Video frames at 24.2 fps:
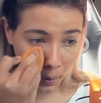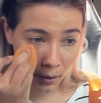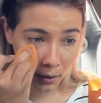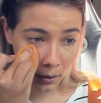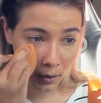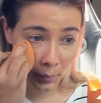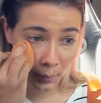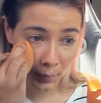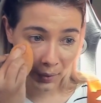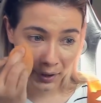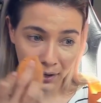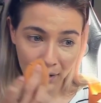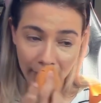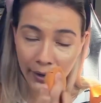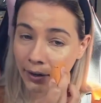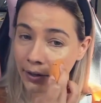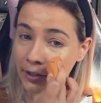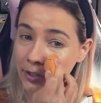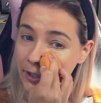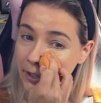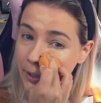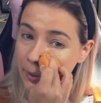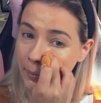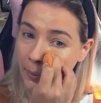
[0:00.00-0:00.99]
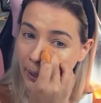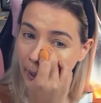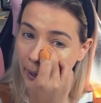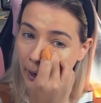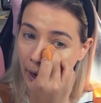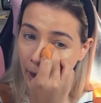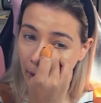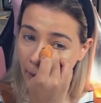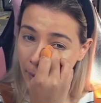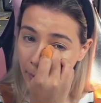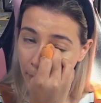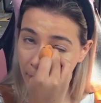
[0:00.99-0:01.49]
Oh my gosh,
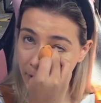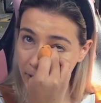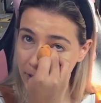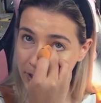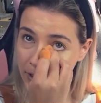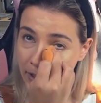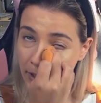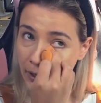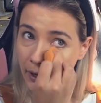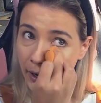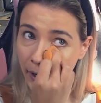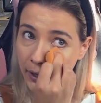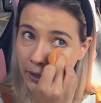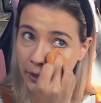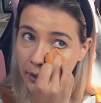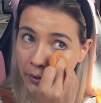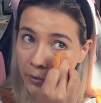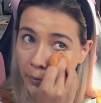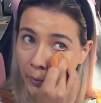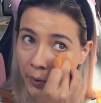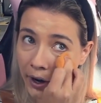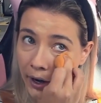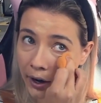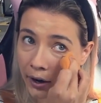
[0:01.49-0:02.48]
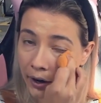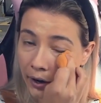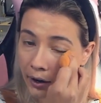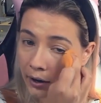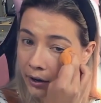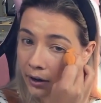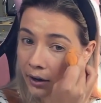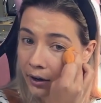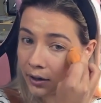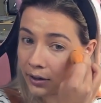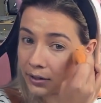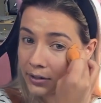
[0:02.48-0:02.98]
Champagne. I wish that I could
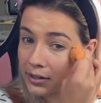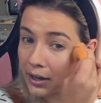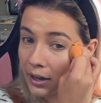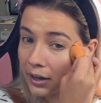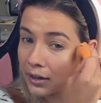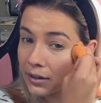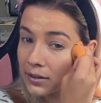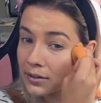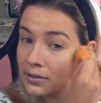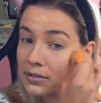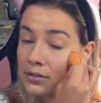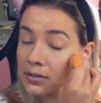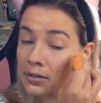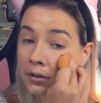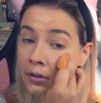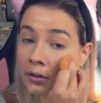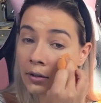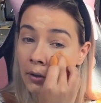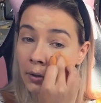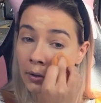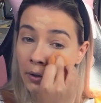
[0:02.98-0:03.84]
wear contacts.